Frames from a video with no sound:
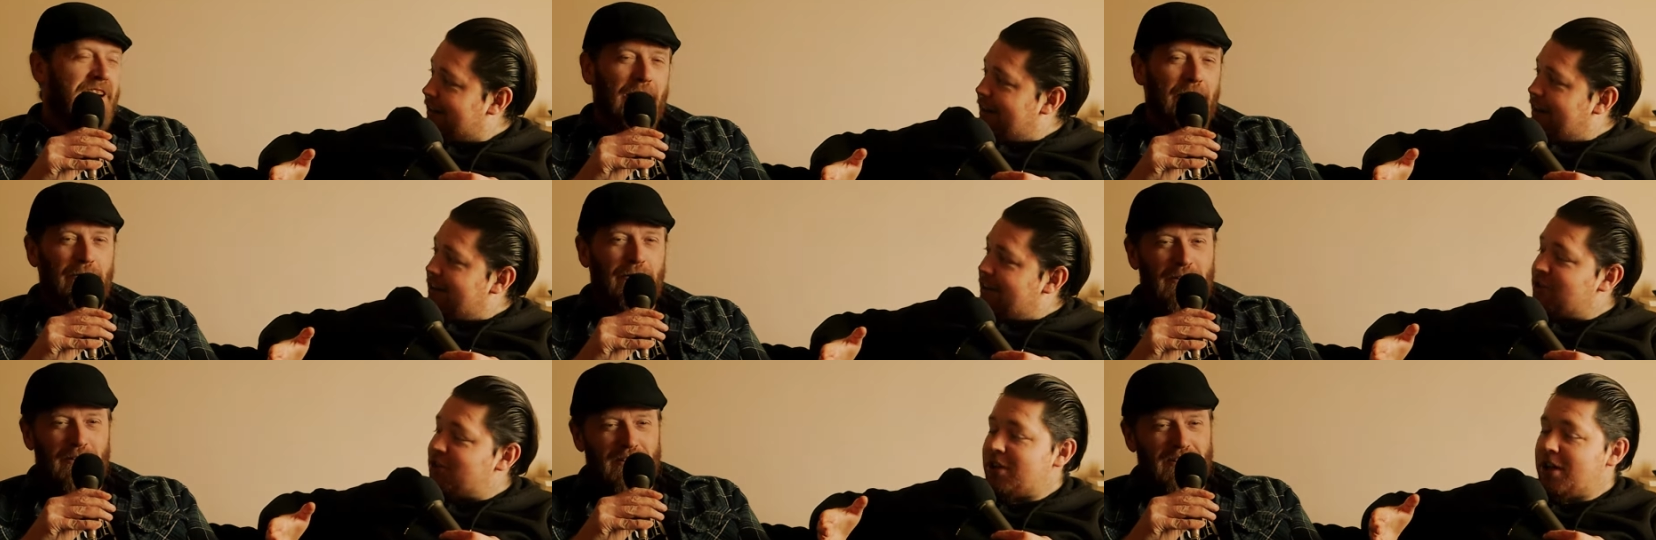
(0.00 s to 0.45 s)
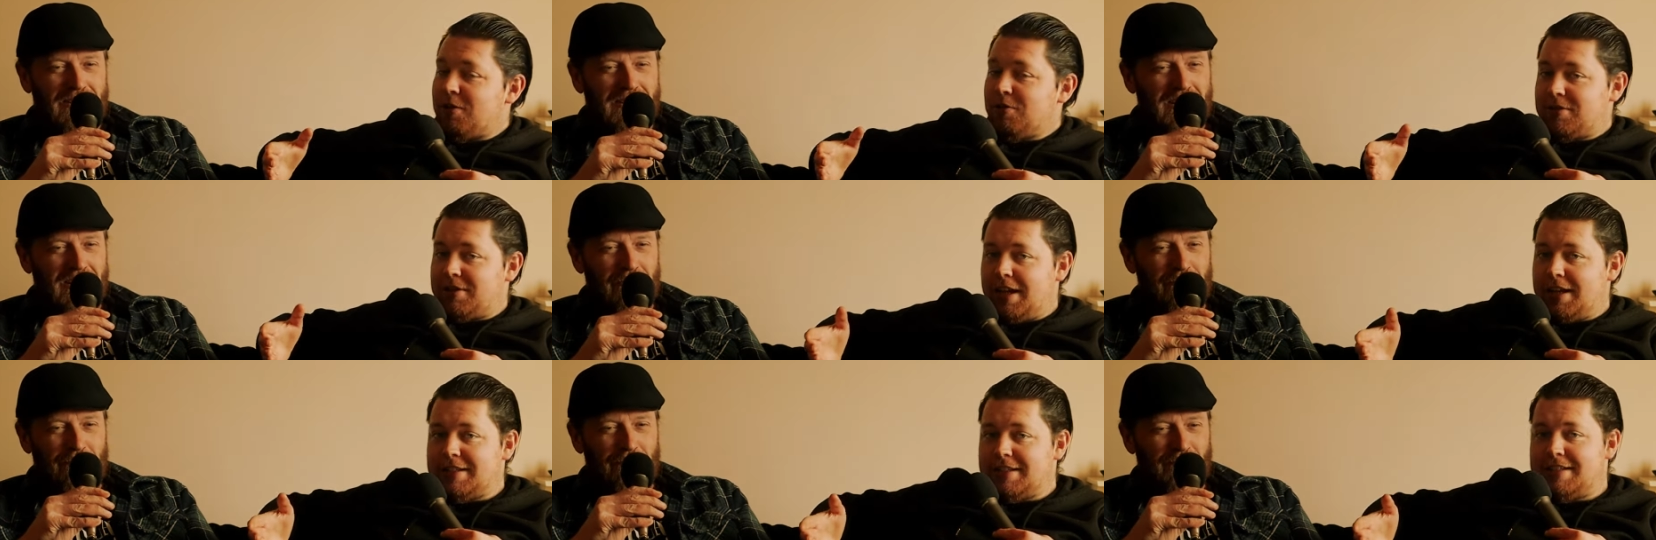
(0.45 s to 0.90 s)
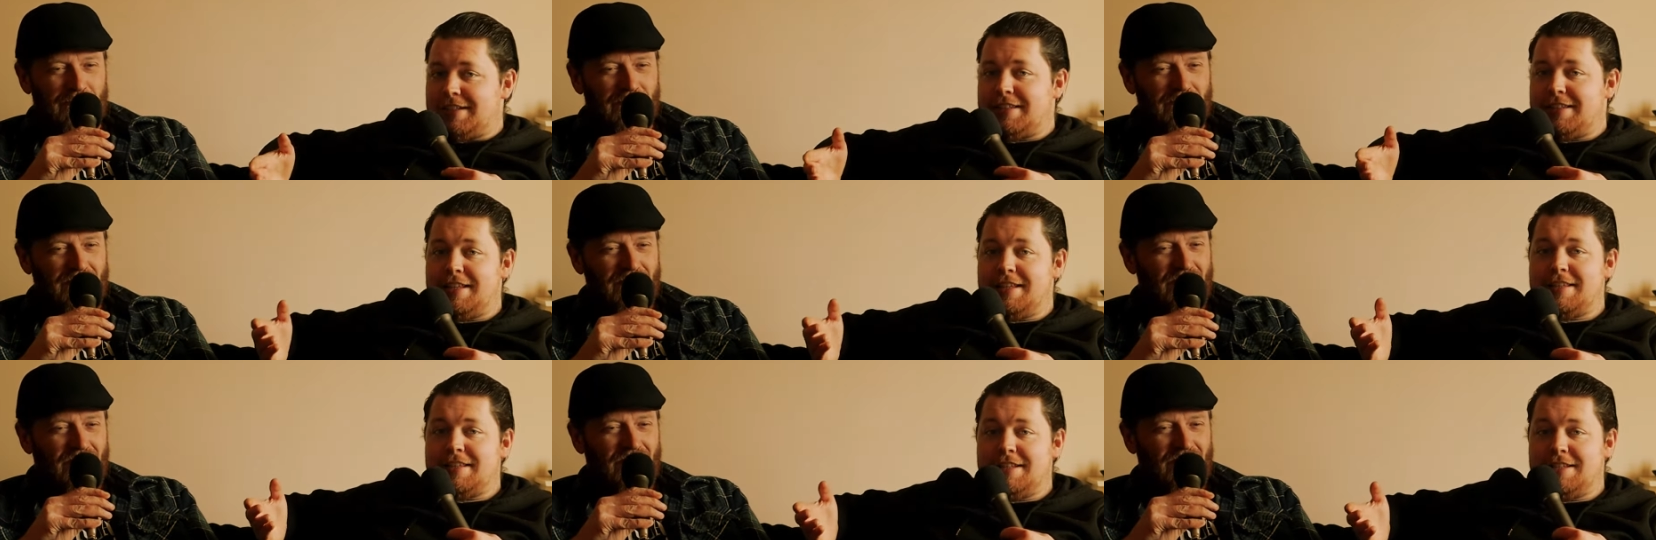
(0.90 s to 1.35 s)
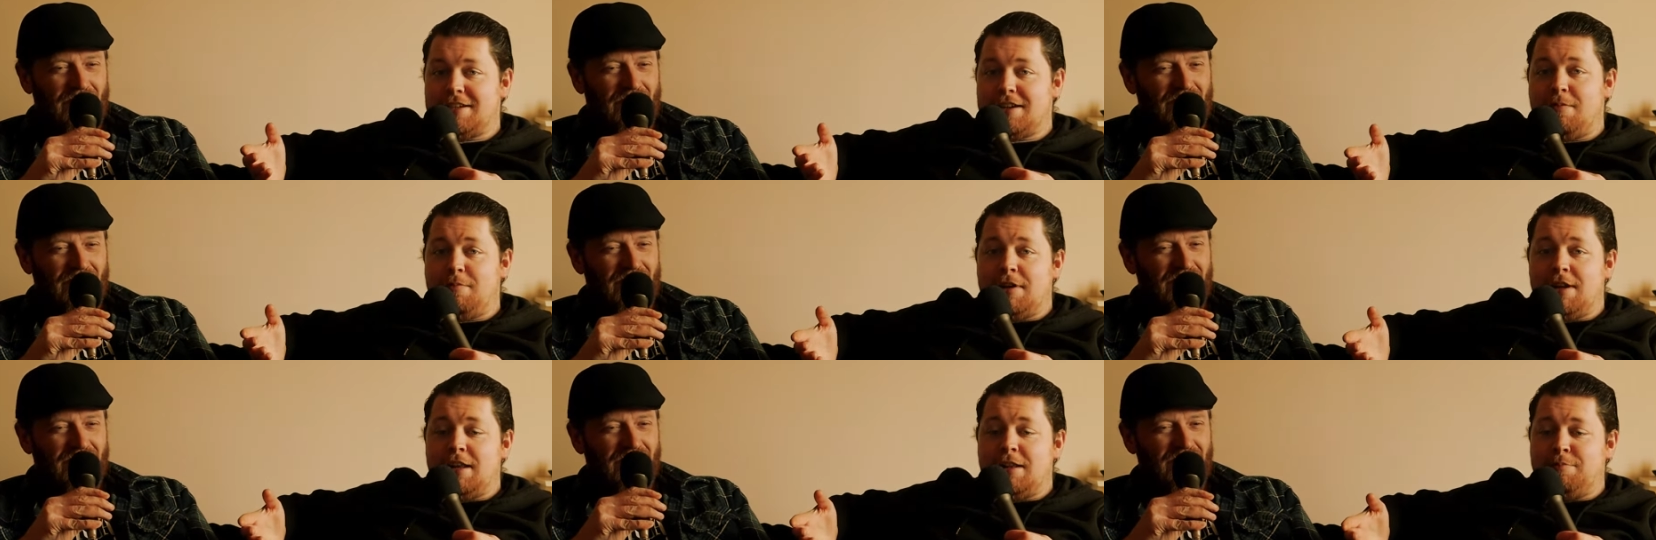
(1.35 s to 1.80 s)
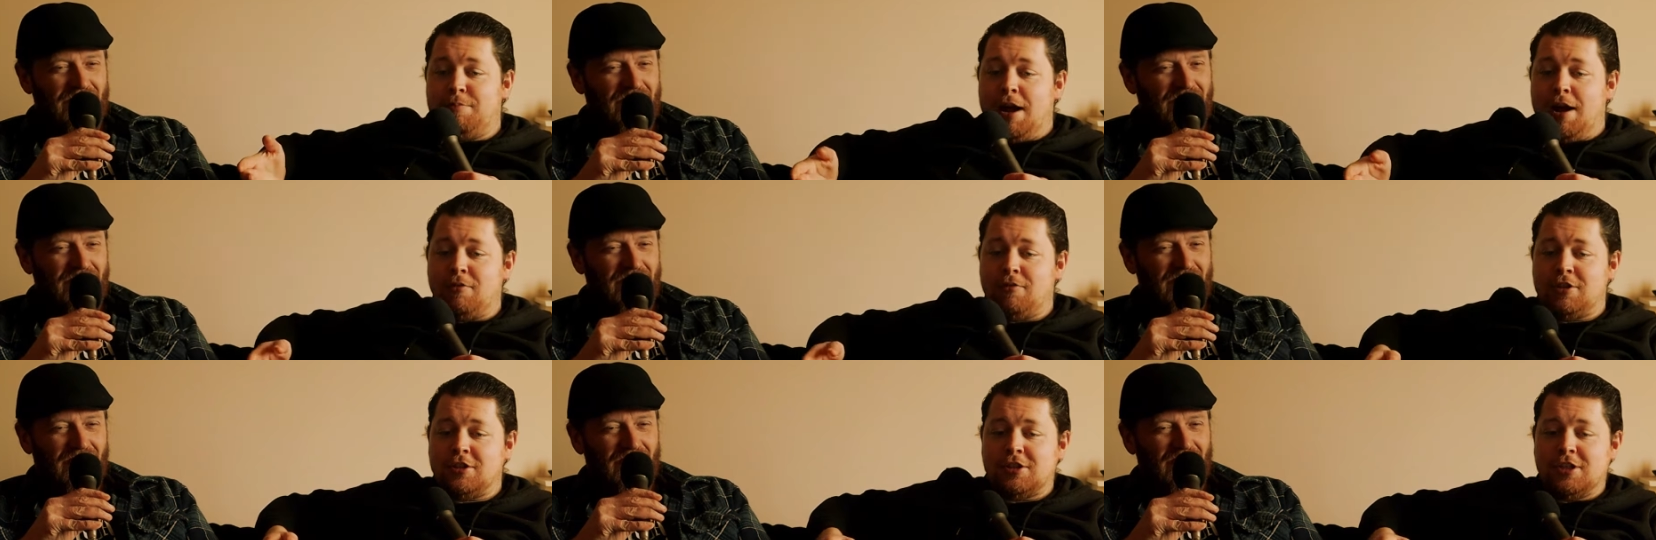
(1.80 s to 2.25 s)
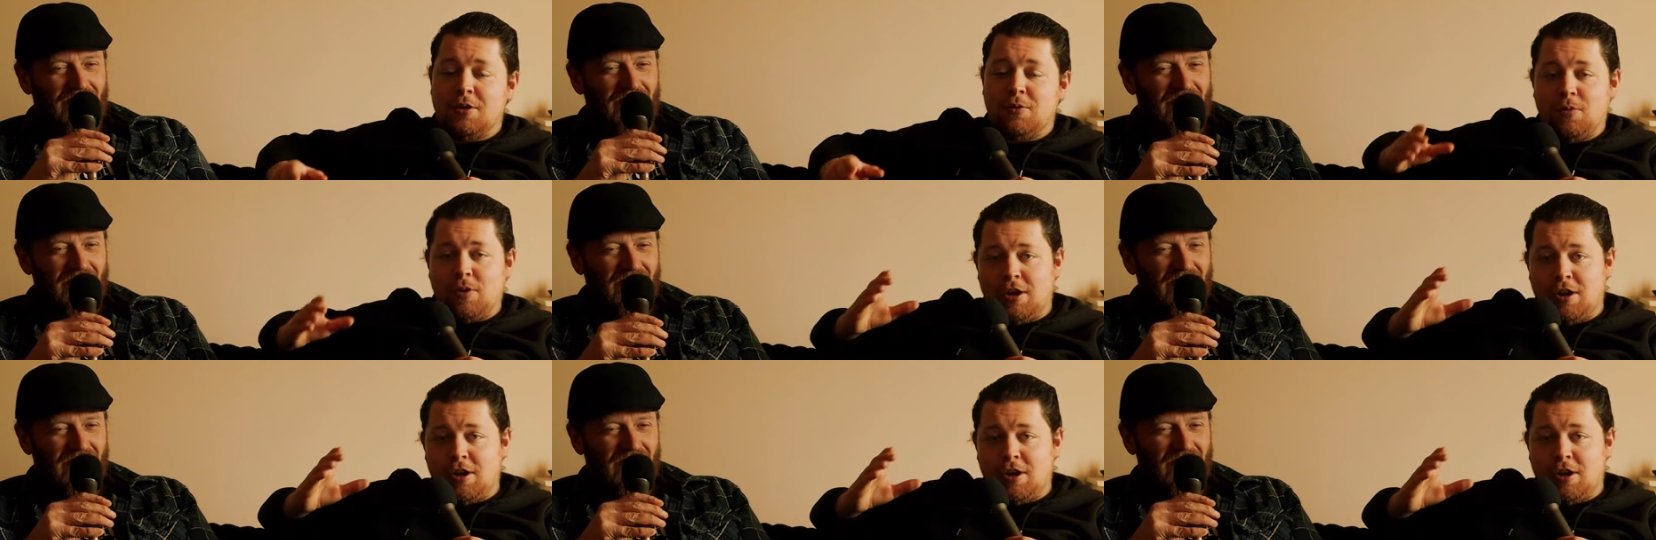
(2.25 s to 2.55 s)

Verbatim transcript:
Speaker 1: No. So this is going to be a little bonus. So